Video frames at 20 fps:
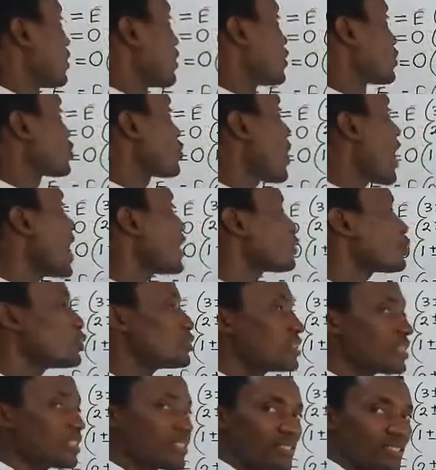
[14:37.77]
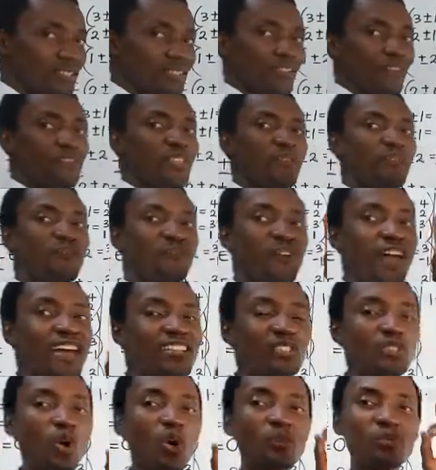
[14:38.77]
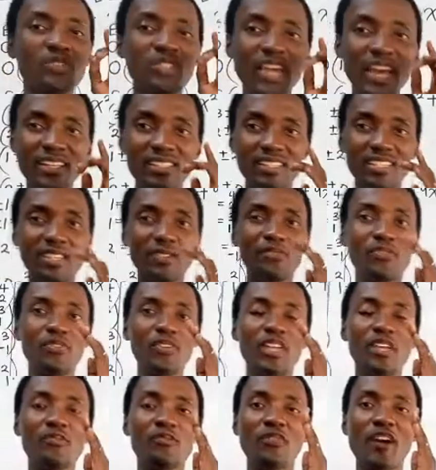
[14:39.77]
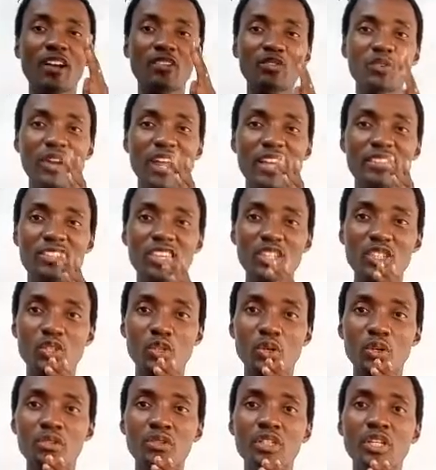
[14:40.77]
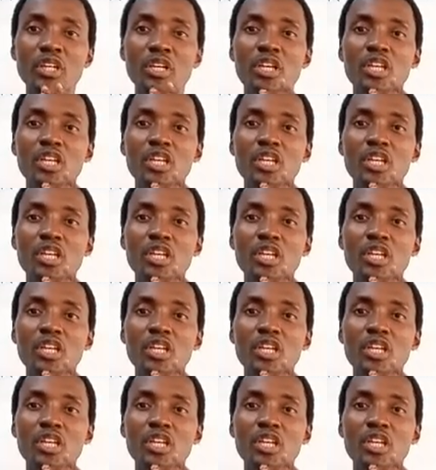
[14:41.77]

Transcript: to handle this, the first objective in factorization